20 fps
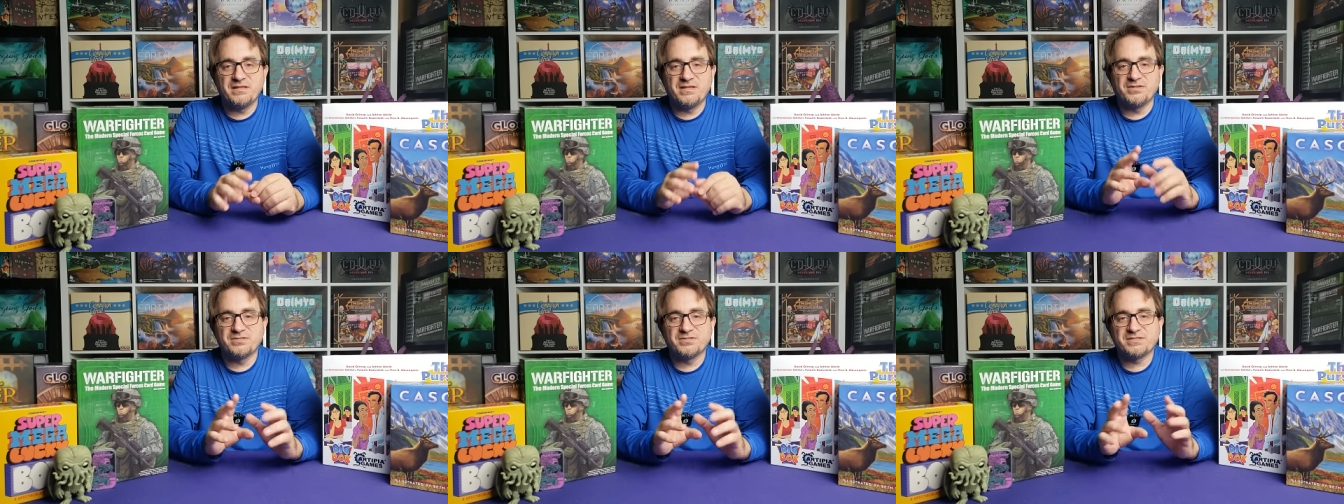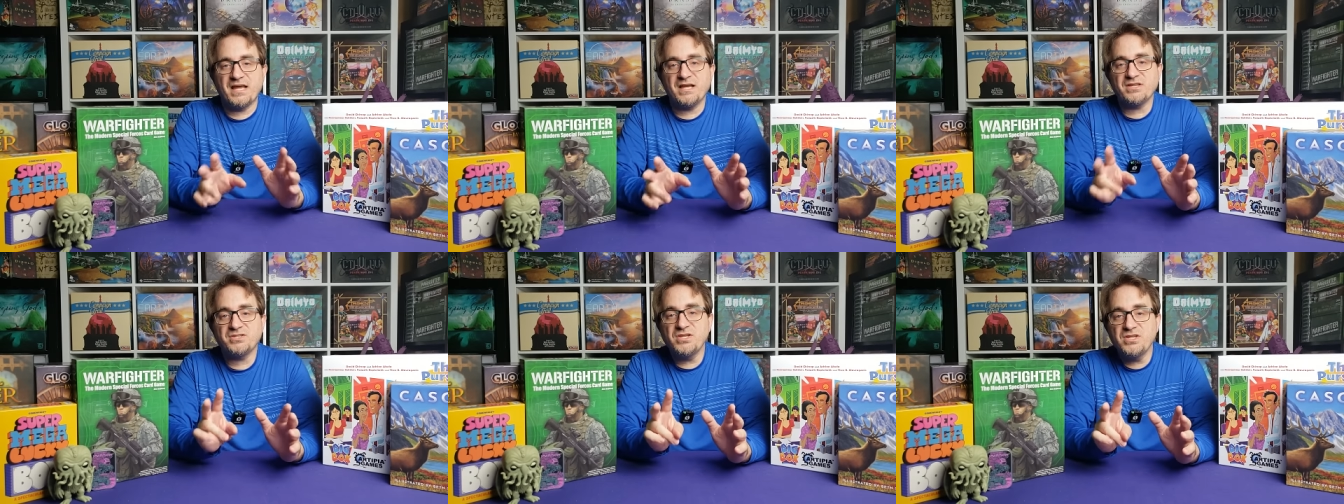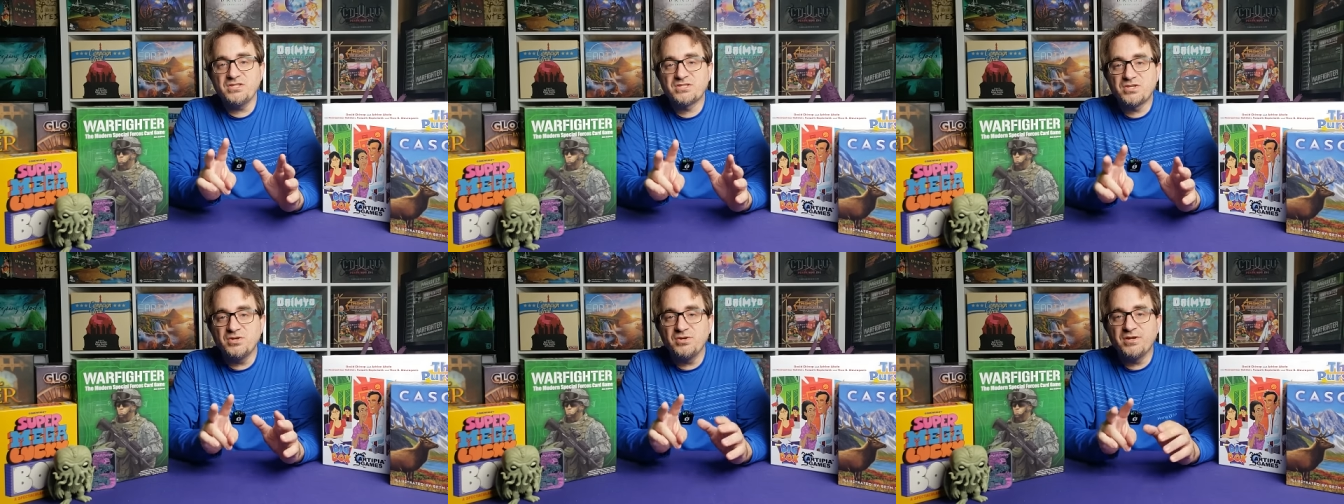there's
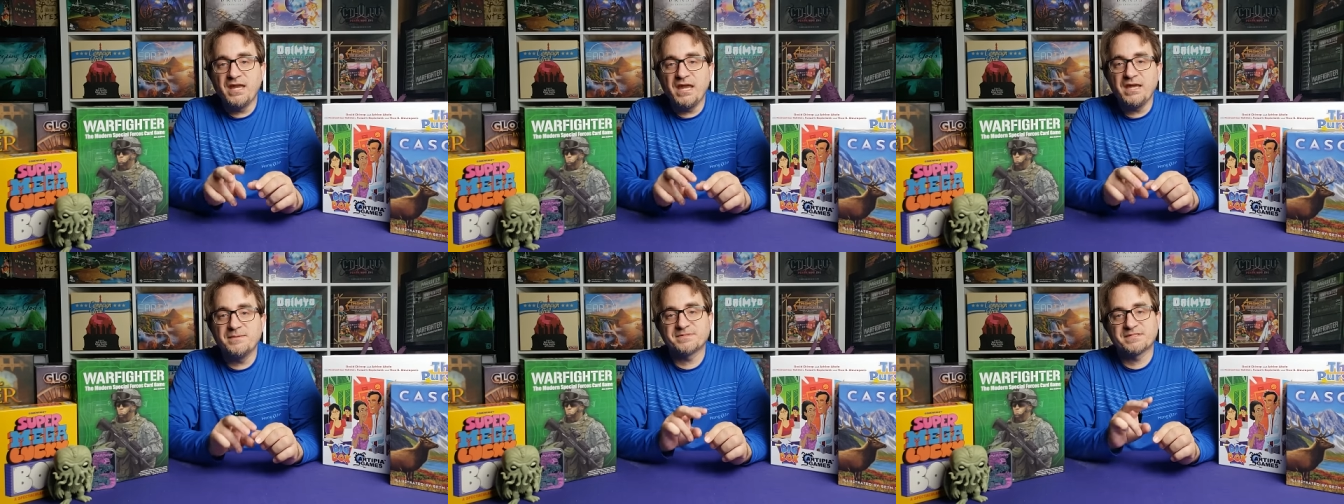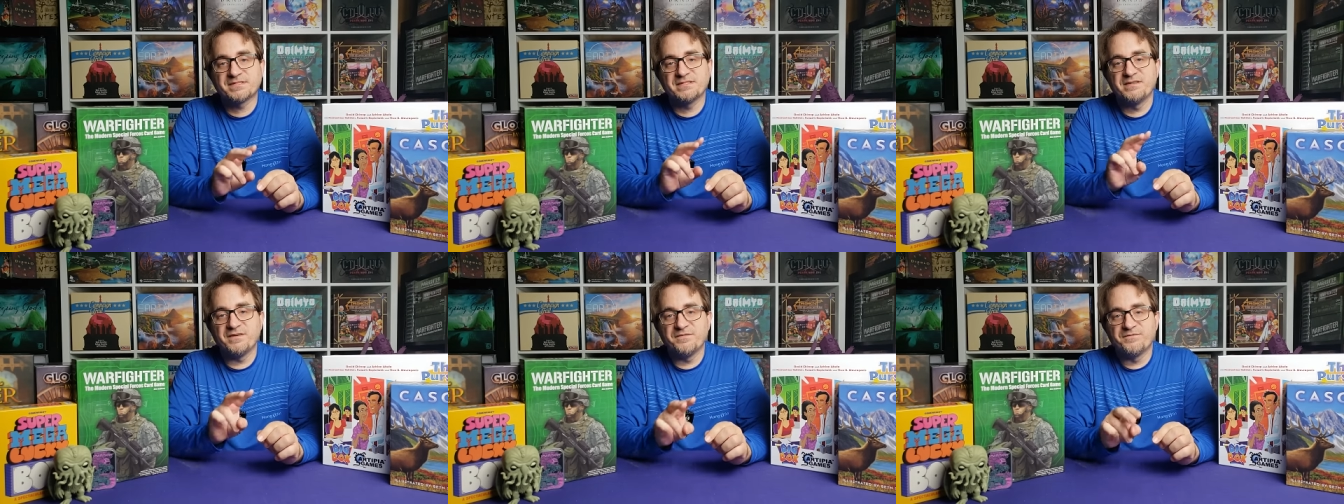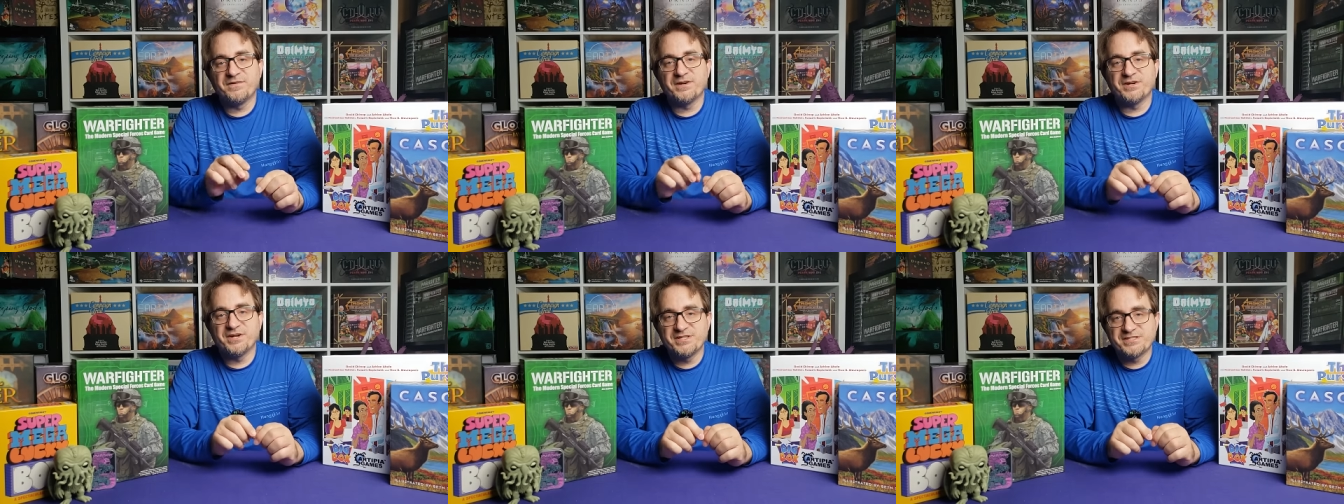actually two games that are
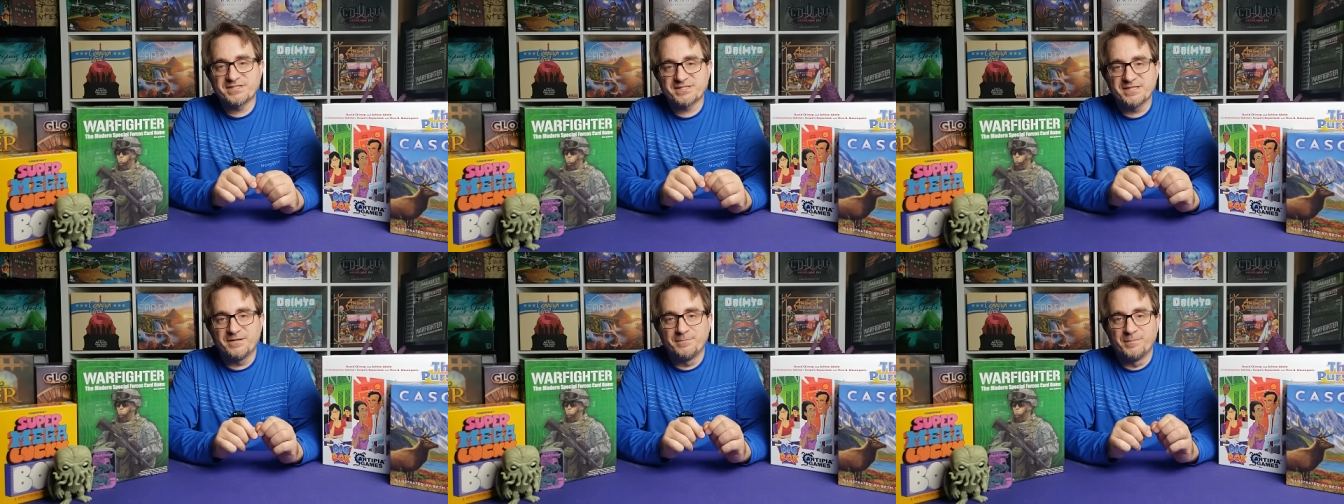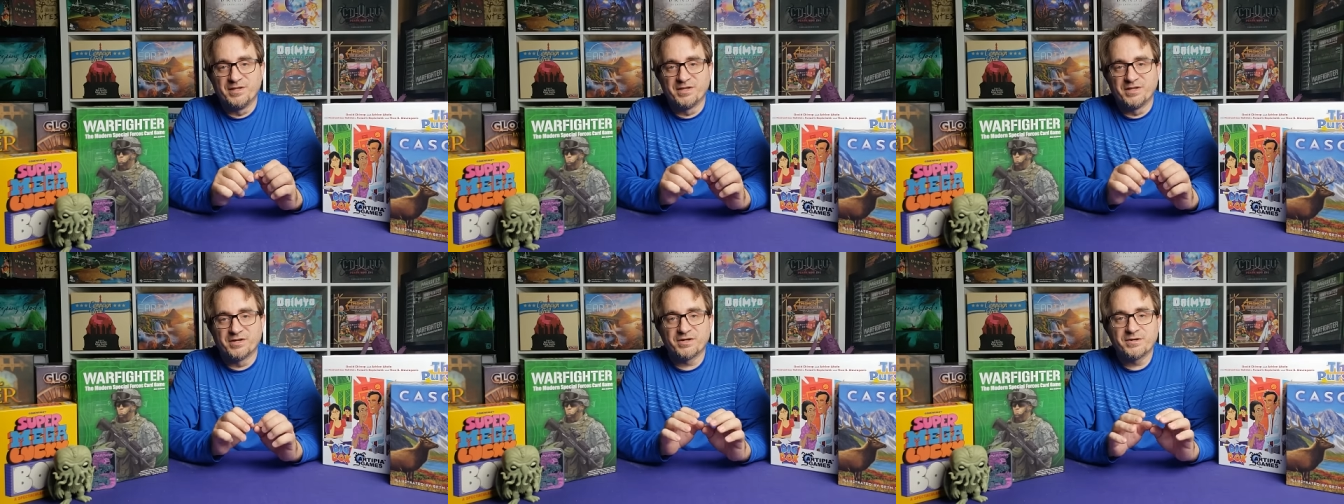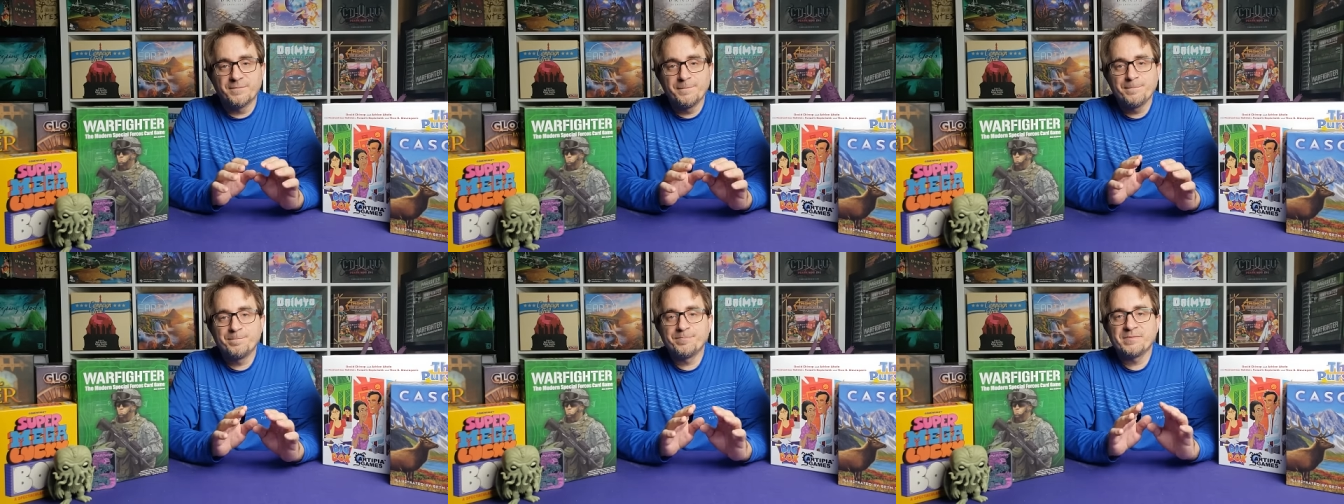very
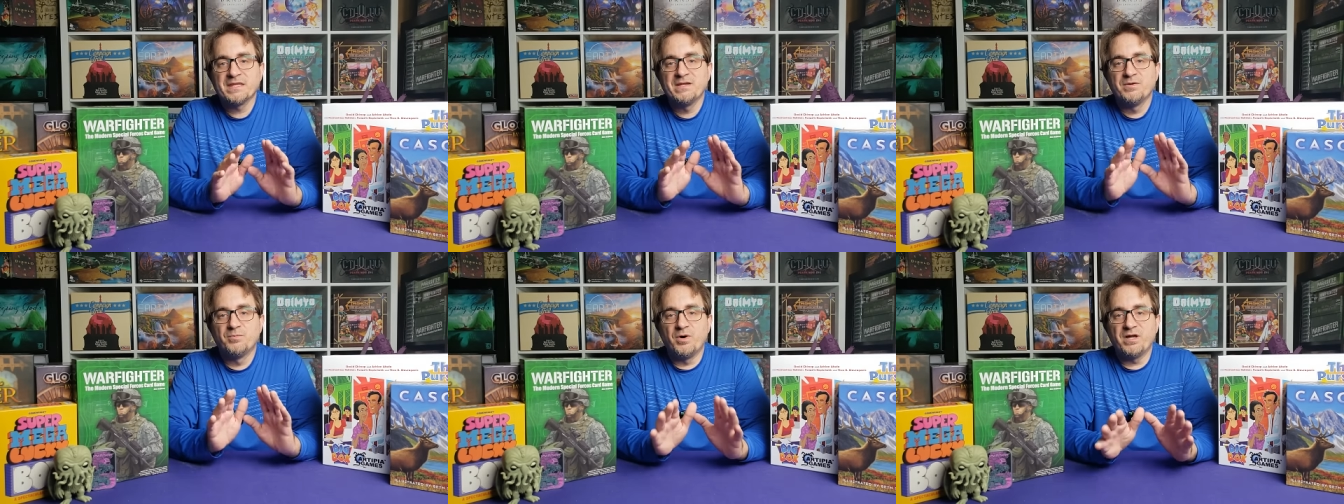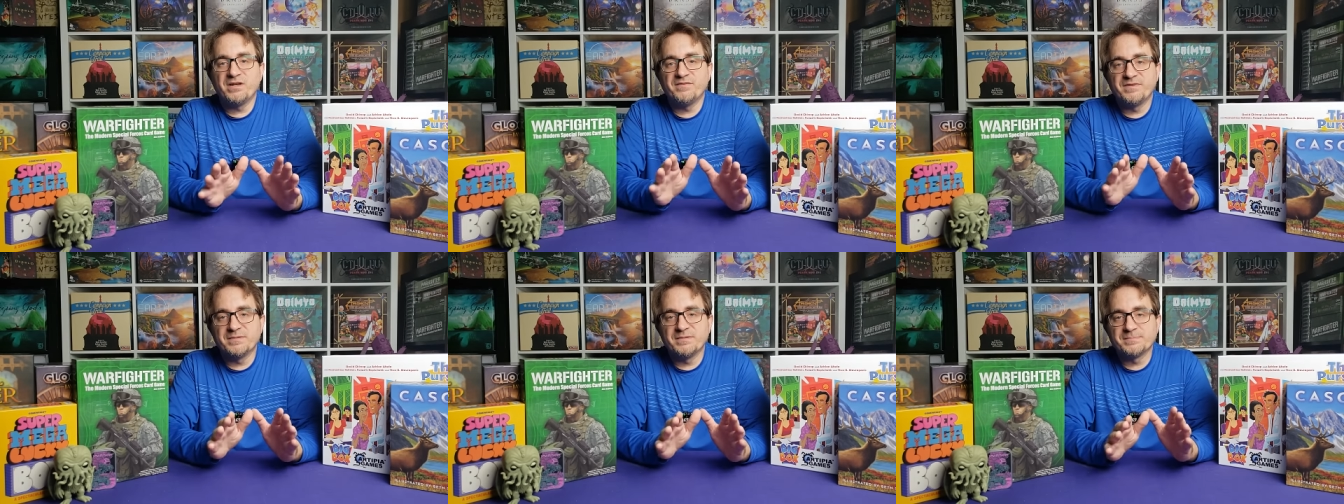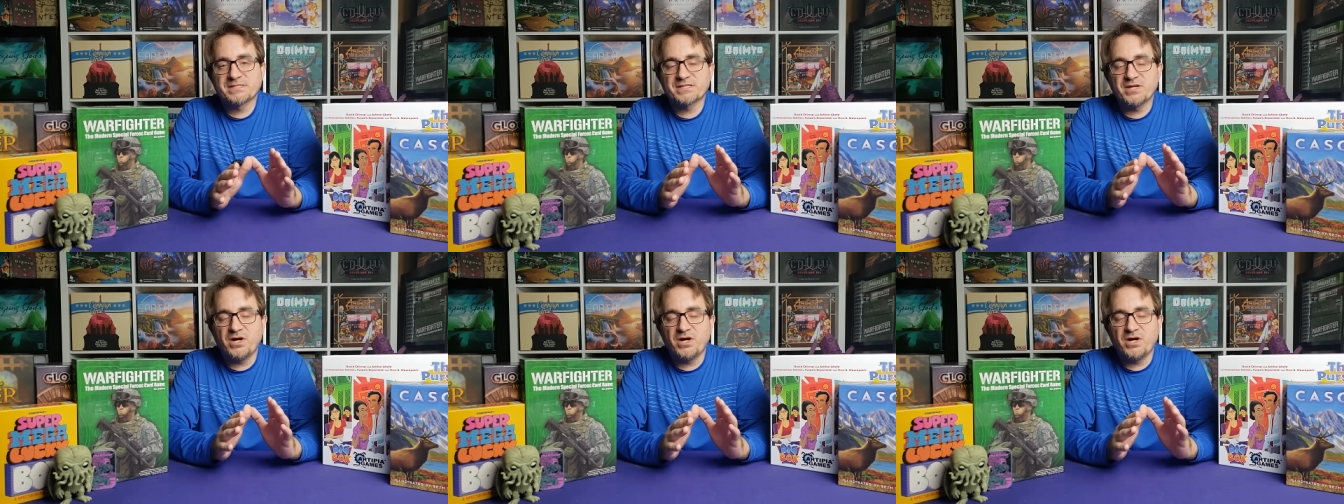similar. One of them's